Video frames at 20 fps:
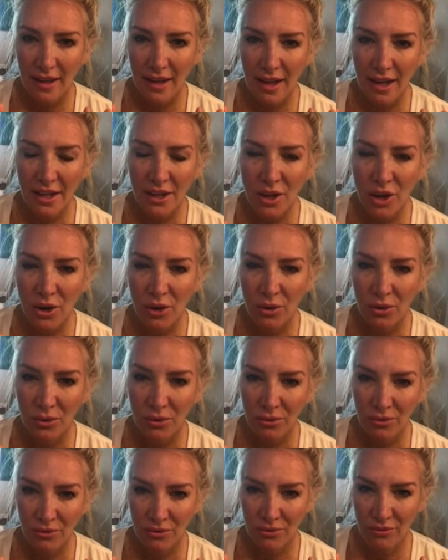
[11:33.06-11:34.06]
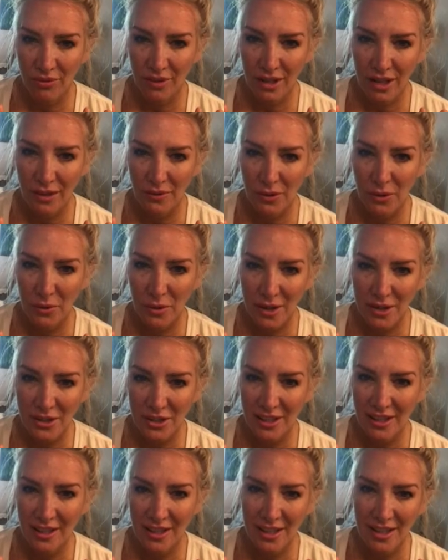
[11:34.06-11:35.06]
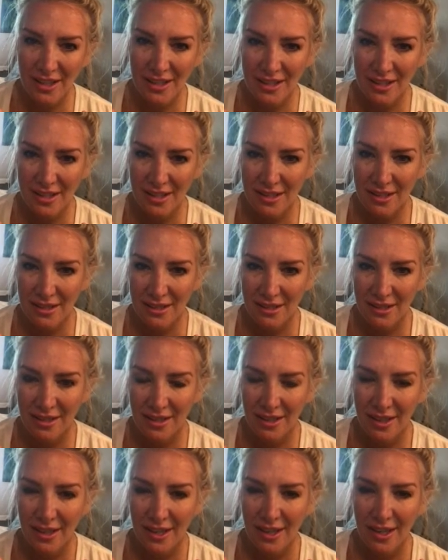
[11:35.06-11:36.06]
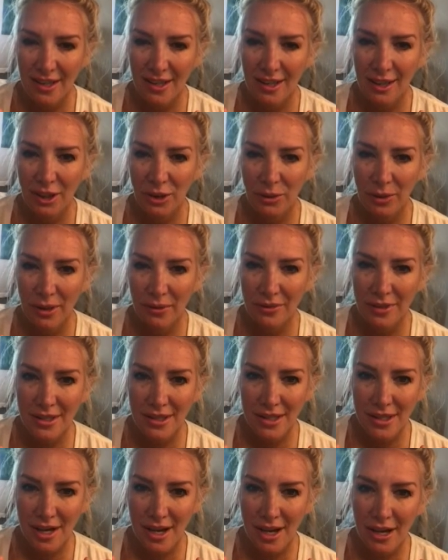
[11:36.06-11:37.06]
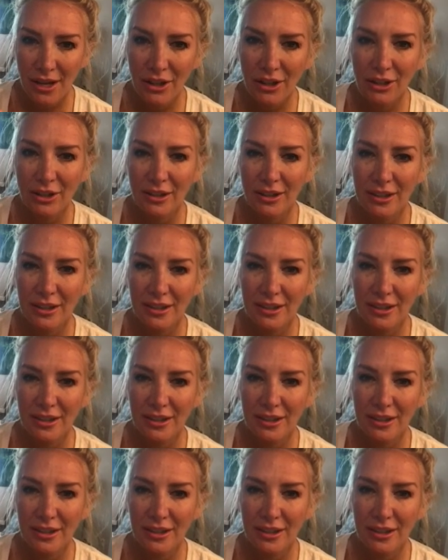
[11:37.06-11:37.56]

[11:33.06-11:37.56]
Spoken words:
I know if you're watching this, you have a desire